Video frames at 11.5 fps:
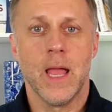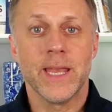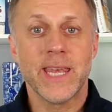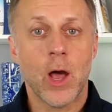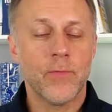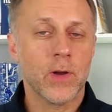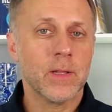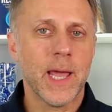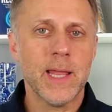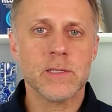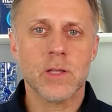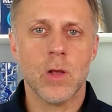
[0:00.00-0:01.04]
Now, if a
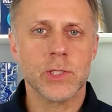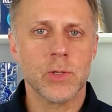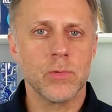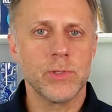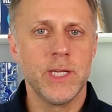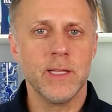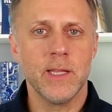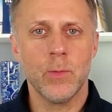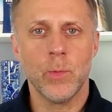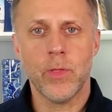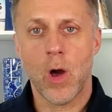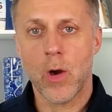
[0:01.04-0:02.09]
client is also dealing
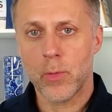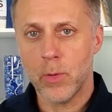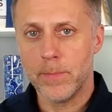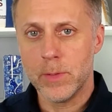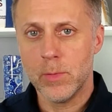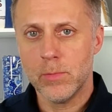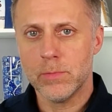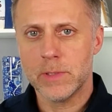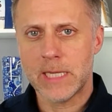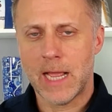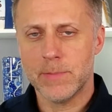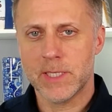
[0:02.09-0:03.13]
with autoimmune
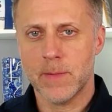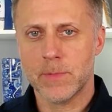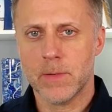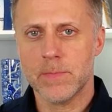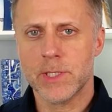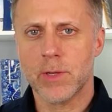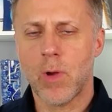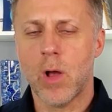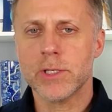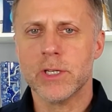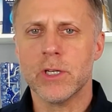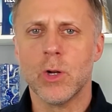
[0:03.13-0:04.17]
type symptoms, they're
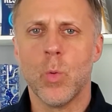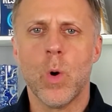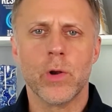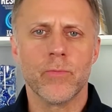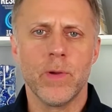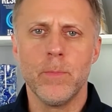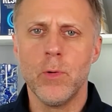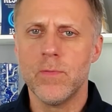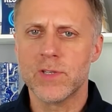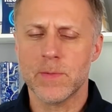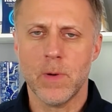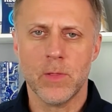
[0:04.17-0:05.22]
also going to want to remove
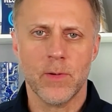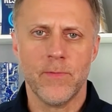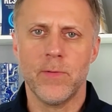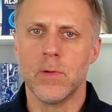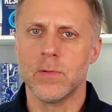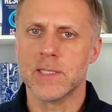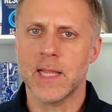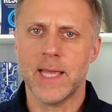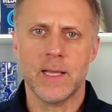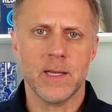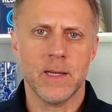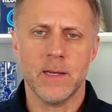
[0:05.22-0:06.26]
some other foods
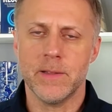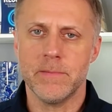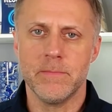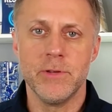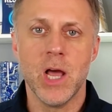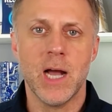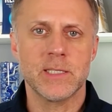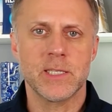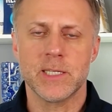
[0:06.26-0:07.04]
like nuts